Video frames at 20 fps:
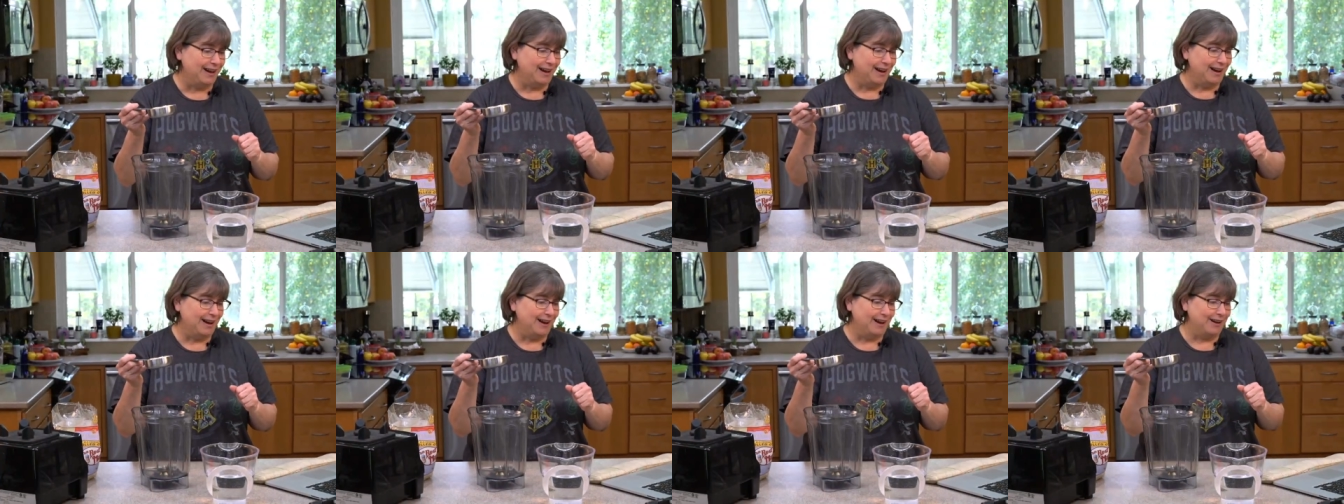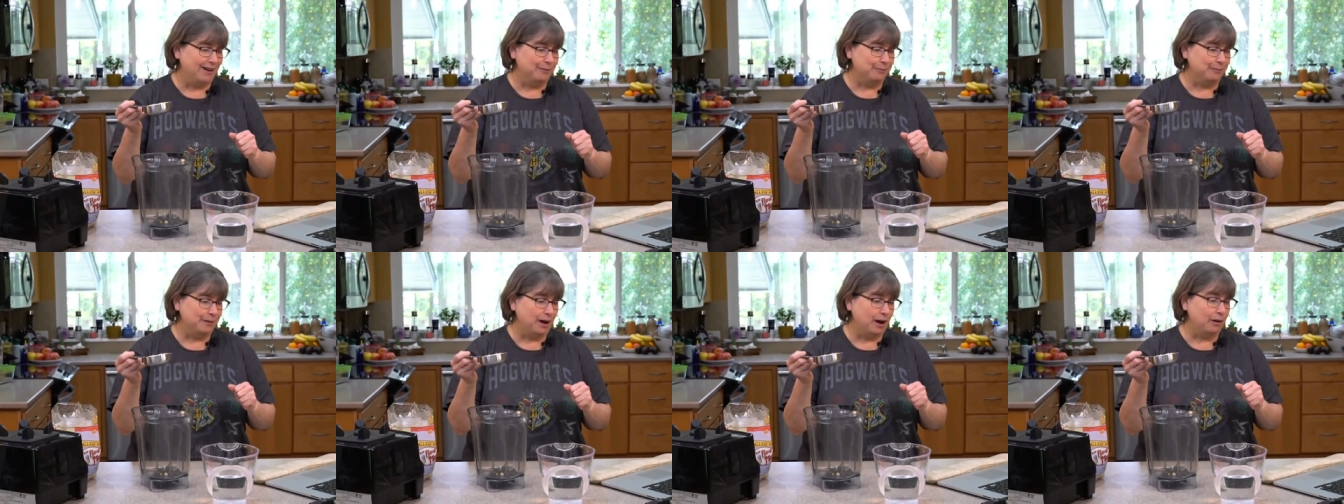Um,
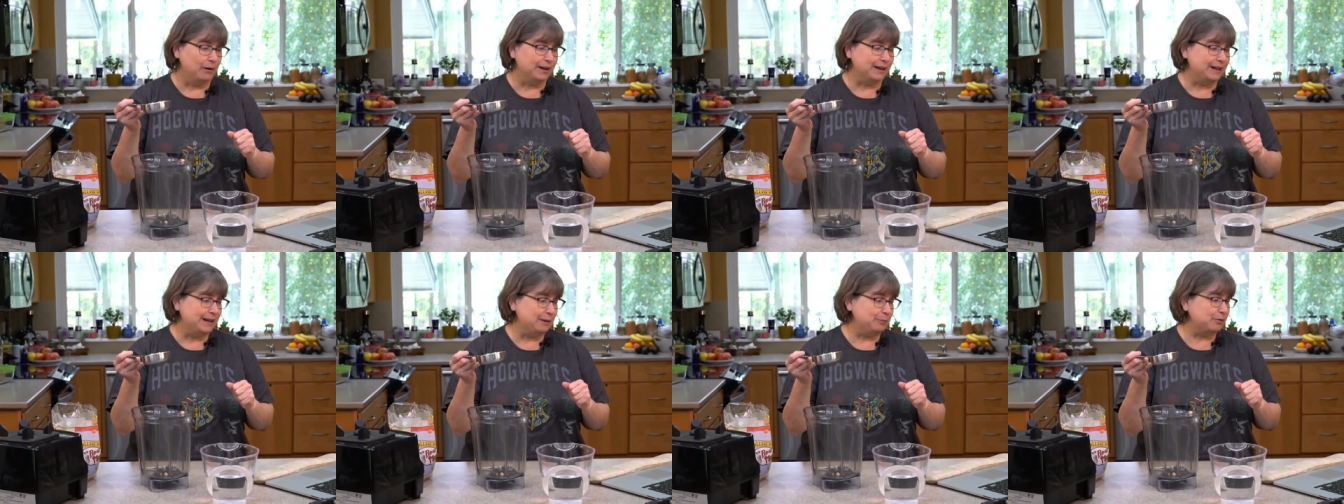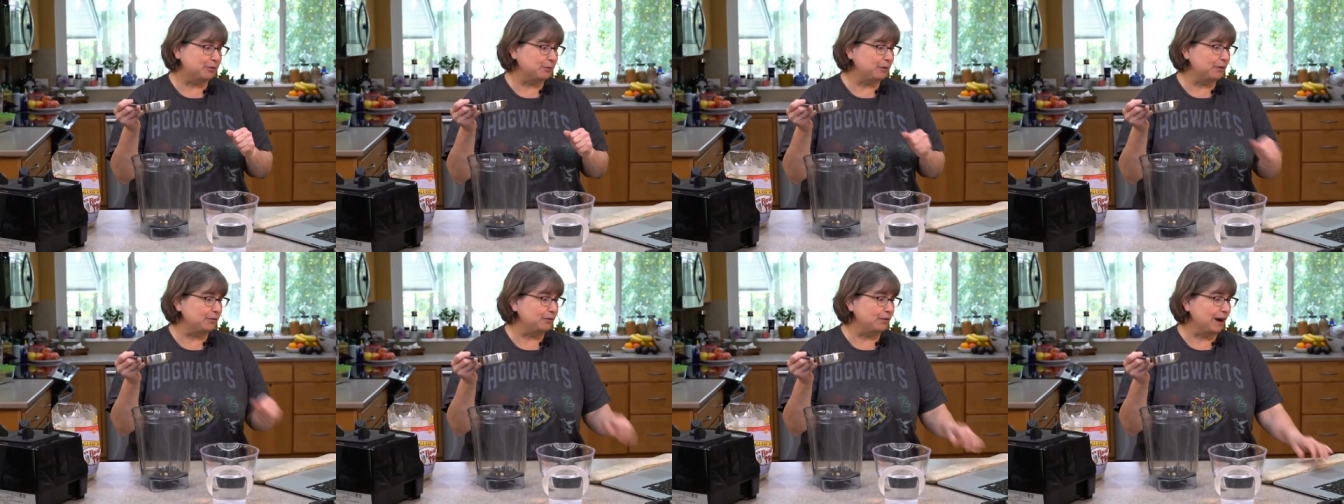oh, it keeps
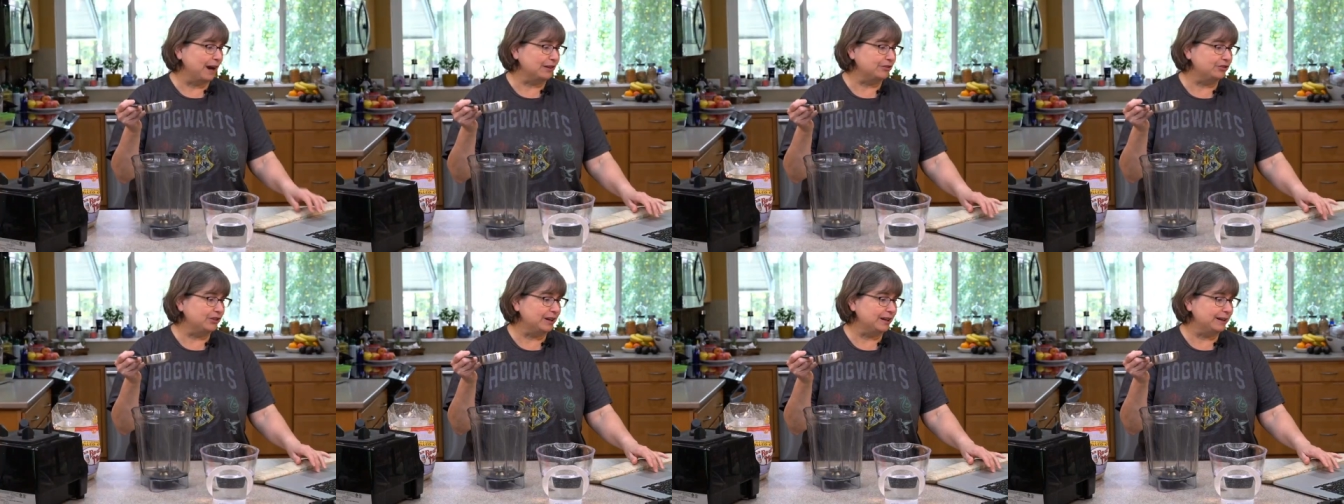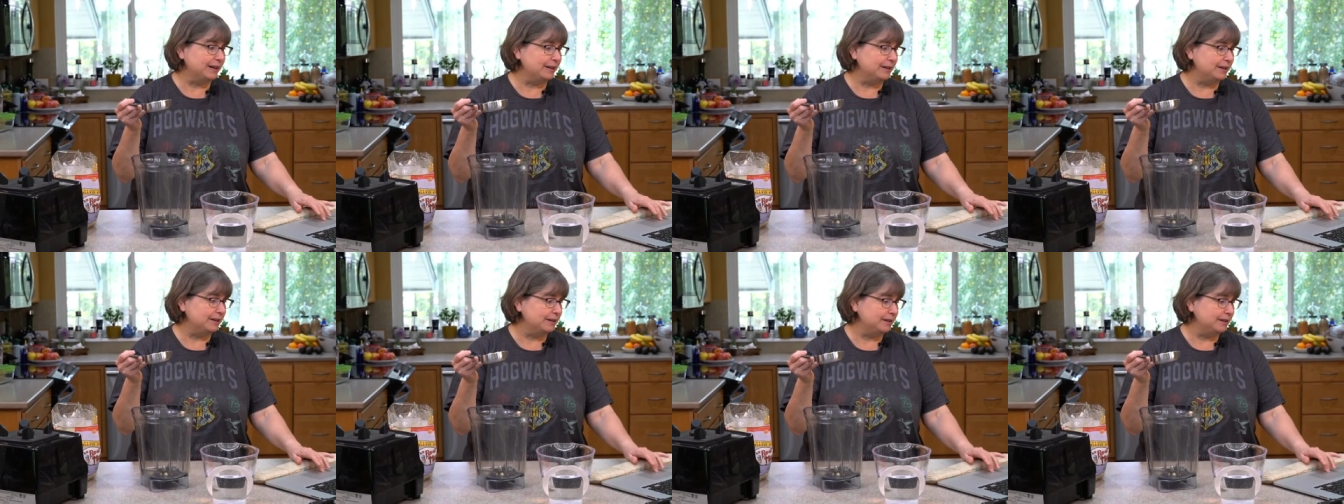refreshing.